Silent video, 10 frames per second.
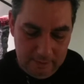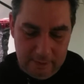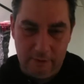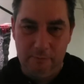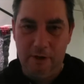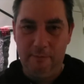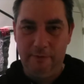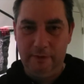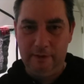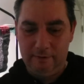Now the problem
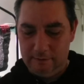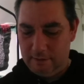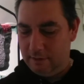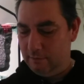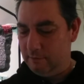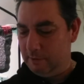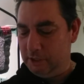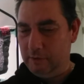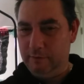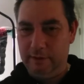with this, uh,
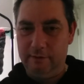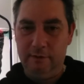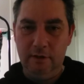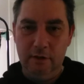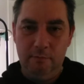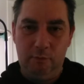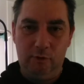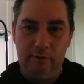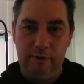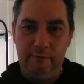especially with this
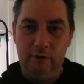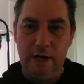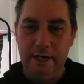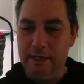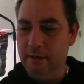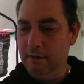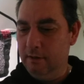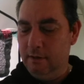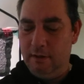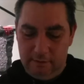porcelain variety,
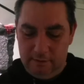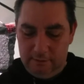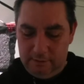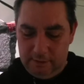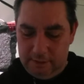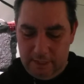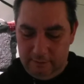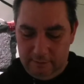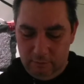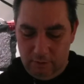it
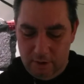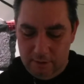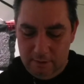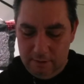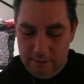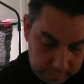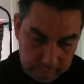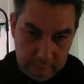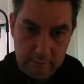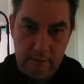takes so long.
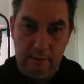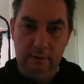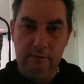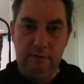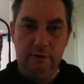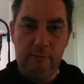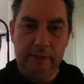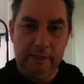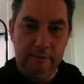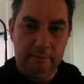So
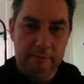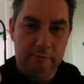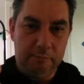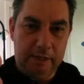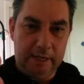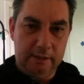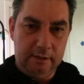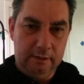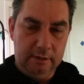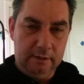normally someone would plant
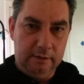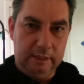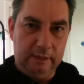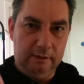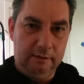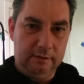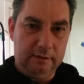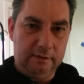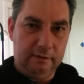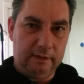these, and
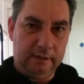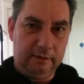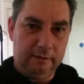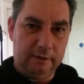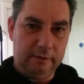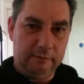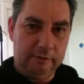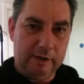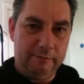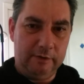this is like the size of a
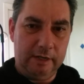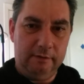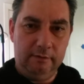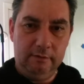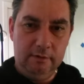grain of rice,